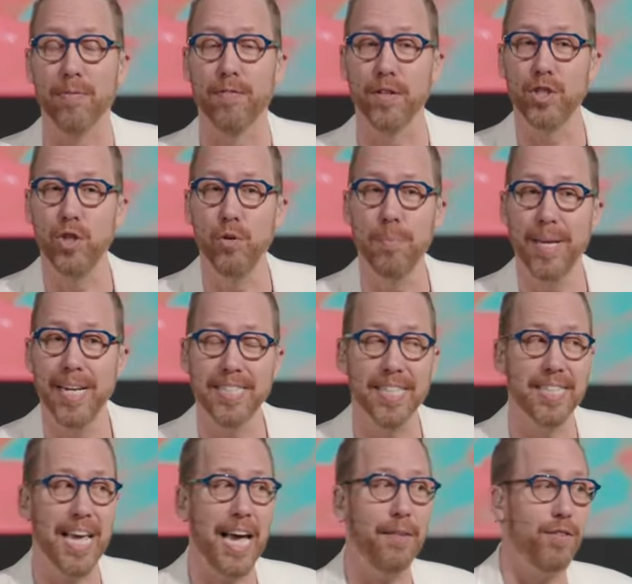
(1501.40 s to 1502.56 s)
for two minutes a
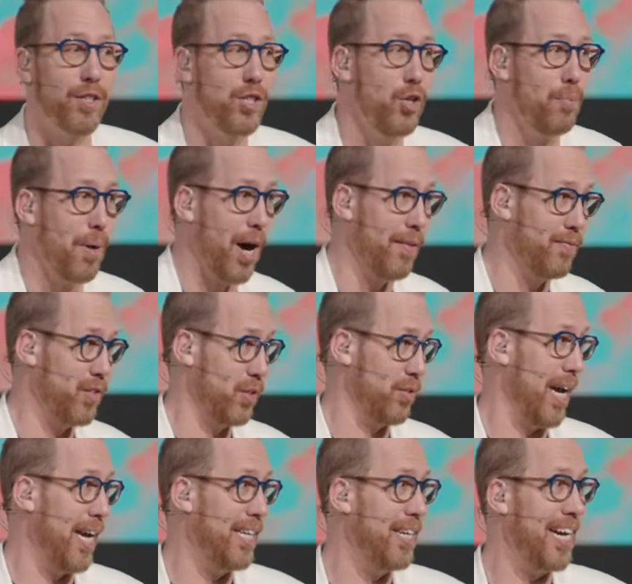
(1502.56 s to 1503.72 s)
day for two months,
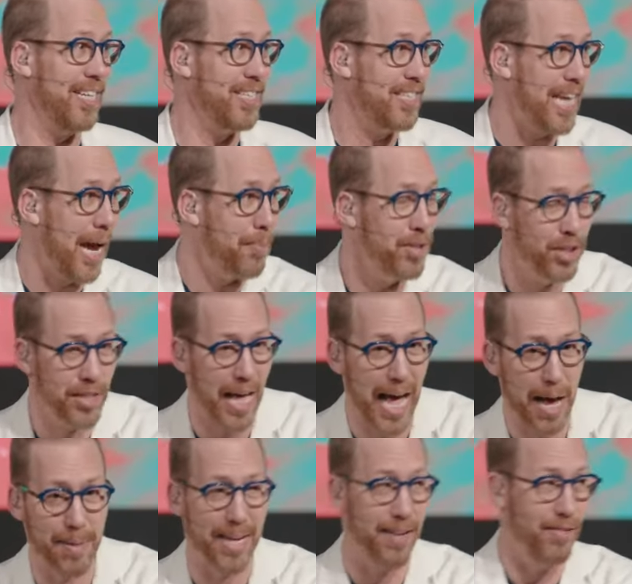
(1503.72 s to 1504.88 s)
okay? You got to establish the
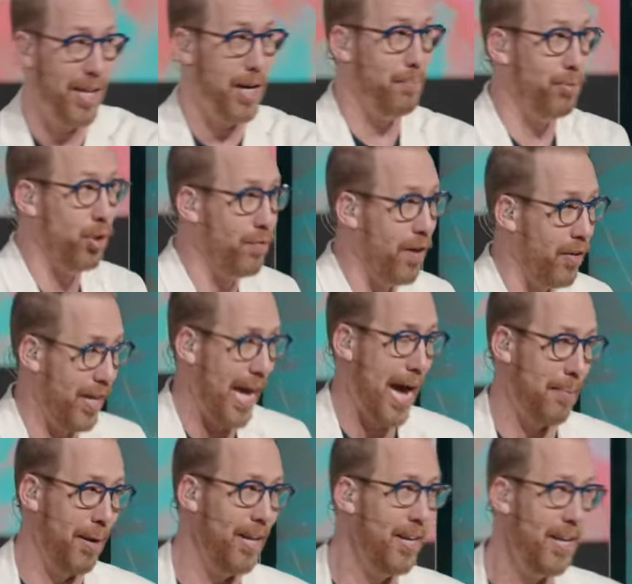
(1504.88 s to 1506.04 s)
habit and then improve on the
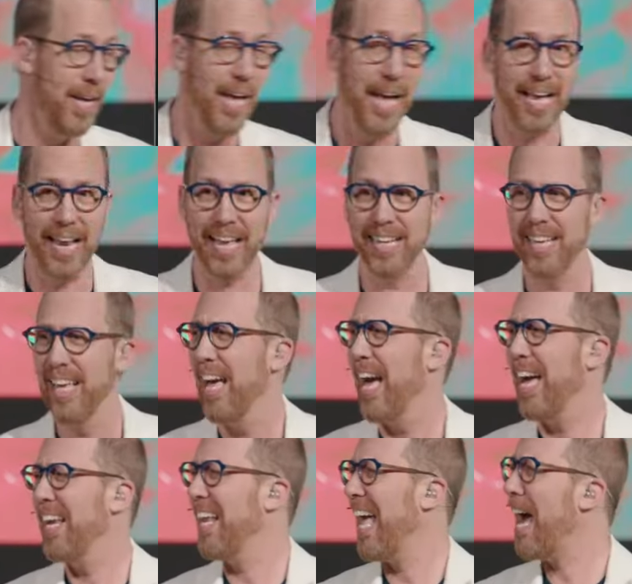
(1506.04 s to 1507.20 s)
habit. And, and,
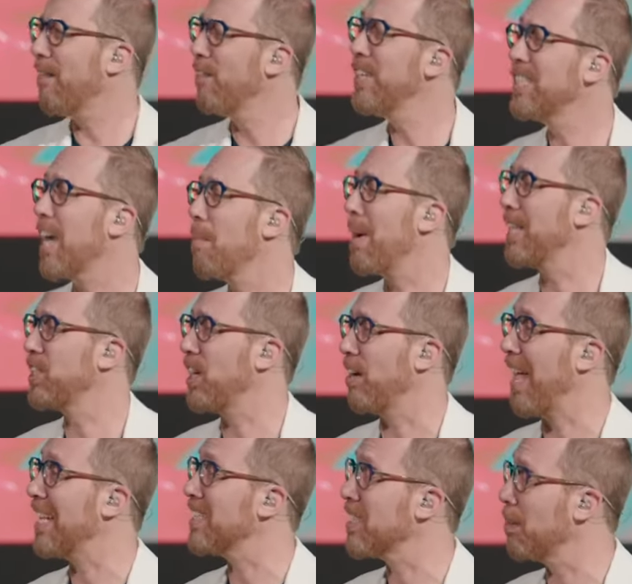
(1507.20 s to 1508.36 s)
and every time I share
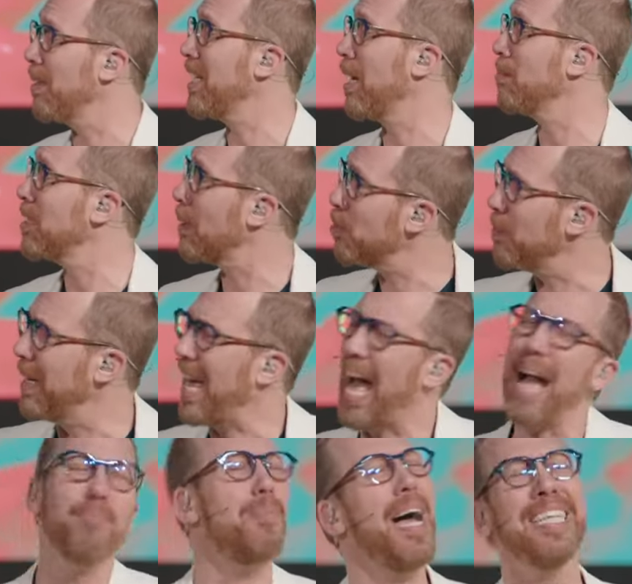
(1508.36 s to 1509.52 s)
that, somebody comes up to me,
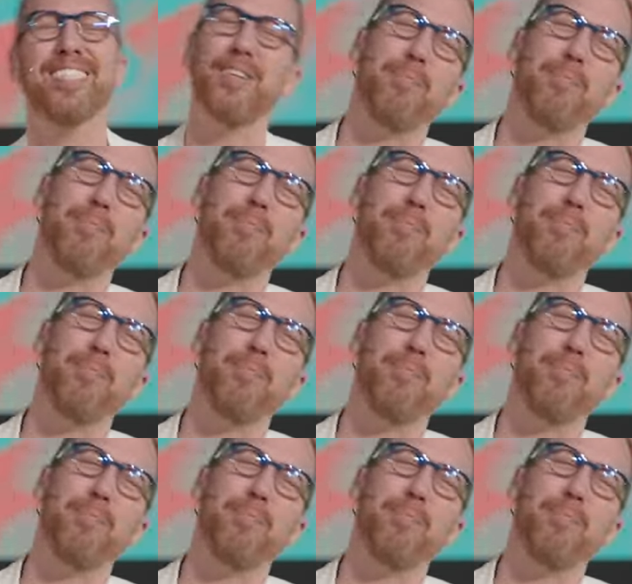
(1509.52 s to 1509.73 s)
Pastor